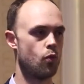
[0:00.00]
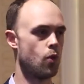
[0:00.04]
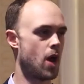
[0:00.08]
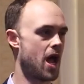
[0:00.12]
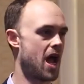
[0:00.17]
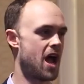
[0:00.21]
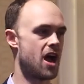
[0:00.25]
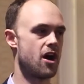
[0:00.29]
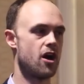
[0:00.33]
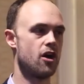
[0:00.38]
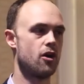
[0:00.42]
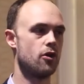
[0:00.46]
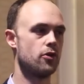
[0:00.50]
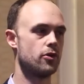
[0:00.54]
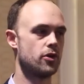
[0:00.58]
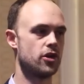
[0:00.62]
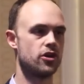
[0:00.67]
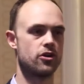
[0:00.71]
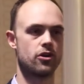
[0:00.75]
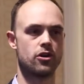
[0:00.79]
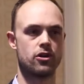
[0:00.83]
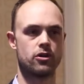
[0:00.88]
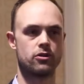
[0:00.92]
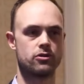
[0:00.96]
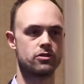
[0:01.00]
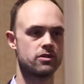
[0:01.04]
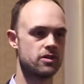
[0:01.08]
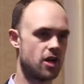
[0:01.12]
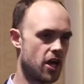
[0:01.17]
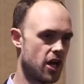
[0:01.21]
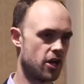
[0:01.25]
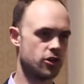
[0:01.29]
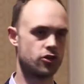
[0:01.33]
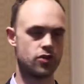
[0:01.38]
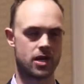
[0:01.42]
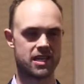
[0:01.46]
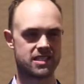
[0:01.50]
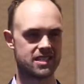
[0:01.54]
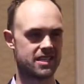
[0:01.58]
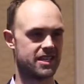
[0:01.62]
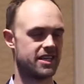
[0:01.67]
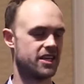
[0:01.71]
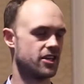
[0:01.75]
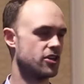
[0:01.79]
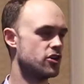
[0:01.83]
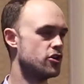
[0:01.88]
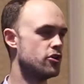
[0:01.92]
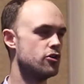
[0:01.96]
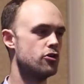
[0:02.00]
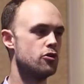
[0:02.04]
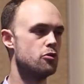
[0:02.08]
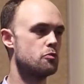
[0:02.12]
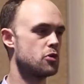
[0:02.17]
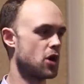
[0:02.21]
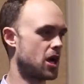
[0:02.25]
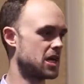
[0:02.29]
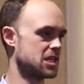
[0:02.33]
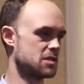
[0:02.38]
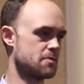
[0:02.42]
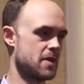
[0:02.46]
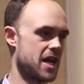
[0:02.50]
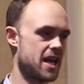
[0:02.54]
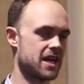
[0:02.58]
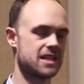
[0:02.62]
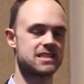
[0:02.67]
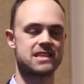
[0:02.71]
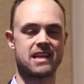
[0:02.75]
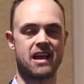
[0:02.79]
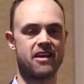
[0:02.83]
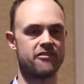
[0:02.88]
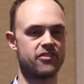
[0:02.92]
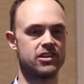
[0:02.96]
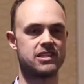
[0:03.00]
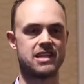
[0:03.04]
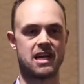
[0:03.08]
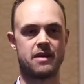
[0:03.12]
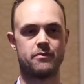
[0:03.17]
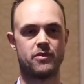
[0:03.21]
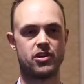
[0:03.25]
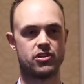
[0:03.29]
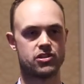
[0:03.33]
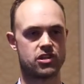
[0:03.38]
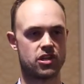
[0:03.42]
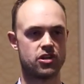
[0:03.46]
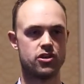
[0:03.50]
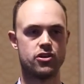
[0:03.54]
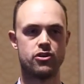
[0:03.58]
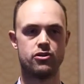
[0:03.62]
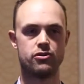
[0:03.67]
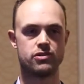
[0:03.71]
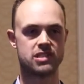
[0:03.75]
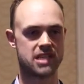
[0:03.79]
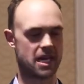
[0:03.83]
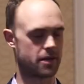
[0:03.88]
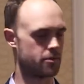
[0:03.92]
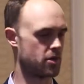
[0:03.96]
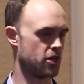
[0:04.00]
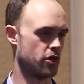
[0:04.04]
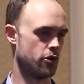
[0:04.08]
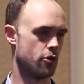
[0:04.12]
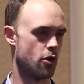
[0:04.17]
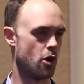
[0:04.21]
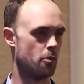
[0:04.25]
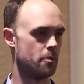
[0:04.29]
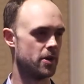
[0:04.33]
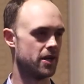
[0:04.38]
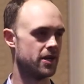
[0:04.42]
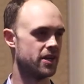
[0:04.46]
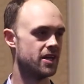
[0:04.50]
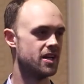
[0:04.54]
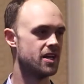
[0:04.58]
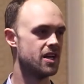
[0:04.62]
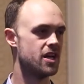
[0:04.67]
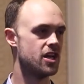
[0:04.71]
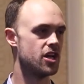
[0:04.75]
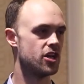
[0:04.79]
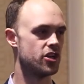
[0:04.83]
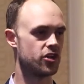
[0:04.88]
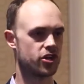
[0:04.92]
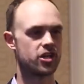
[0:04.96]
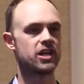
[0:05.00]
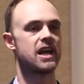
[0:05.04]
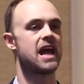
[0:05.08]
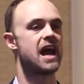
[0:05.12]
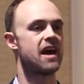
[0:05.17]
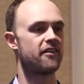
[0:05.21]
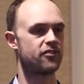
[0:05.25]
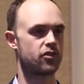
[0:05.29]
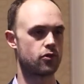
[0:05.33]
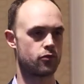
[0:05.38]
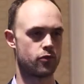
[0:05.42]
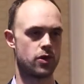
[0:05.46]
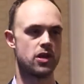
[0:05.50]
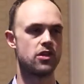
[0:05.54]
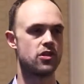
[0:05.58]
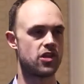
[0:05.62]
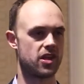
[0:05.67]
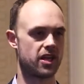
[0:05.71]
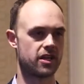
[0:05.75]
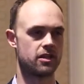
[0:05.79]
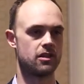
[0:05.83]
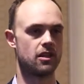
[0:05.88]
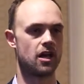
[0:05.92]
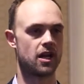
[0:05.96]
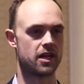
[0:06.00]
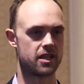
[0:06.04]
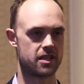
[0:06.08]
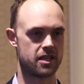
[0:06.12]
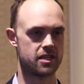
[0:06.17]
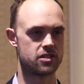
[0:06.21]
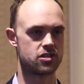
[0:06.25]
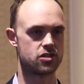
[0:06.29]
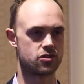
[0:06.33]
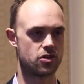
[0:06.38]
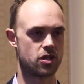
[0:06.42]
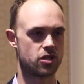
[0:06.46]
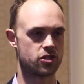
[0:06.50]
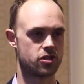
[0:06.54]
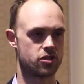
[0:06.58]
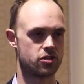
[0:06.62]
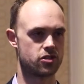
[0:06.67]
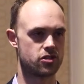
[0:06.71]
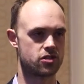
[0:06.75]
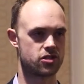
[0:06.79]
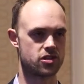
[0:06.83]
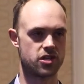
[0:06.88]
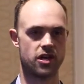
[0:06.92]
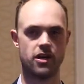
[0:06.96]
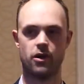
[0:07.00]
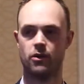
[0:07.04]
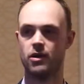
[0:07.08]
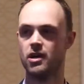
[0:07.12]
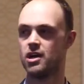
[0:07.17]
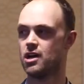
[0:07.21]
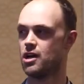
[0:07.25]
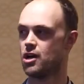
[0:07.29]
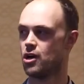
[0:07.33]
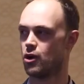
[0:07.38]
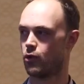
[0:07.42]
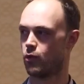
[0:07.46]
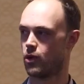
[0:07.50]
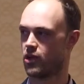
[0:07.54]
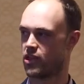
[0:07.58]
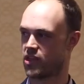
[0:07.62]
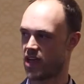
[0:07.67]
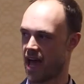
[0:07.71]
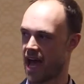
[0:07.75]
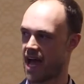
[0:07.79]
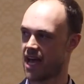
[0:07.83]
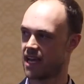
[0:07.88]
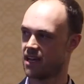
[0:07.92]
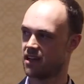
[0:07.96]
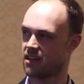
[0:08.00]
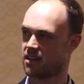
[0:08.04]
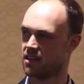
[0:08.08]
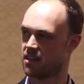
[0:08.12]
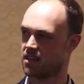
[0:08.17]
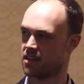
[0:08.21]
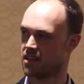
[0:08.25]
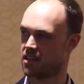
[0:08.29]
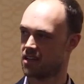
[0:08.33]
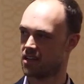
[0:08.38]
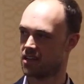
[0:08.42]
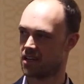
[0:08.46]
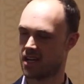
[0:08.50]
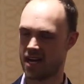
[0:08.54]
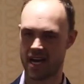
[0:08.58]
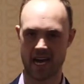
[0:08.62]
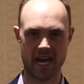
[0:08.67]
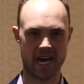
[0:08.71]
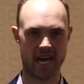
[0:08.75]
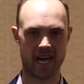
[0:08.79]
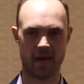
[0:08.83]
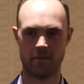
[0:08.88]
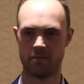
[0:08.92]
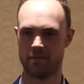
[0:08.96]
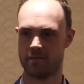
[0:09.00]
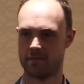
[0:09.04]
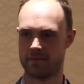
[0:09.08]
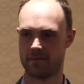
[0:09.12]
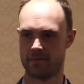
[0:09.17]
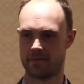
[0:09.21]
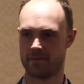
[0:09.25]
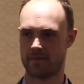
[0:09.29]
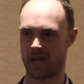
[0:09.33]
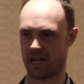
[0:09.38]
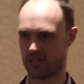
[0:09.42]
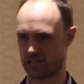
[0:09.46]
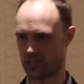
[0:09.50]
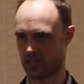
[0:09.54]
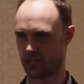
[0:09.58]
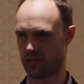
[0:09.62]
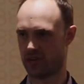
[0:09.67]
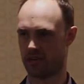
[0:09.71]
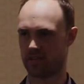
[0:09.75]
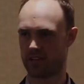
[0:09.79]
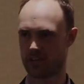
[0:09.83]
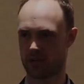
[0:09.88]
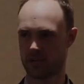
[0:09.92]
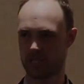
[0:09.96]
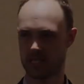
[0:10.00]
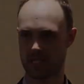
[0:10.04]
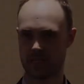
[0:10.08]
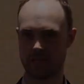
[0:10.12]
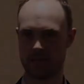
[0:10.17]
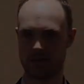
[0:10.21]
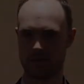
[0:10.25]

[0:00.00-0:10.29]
how you're addressing new prospects, every time there's a new segment you open, you're going to have to rethink a lot of these structures. So with that, I'll turn it over to Chris.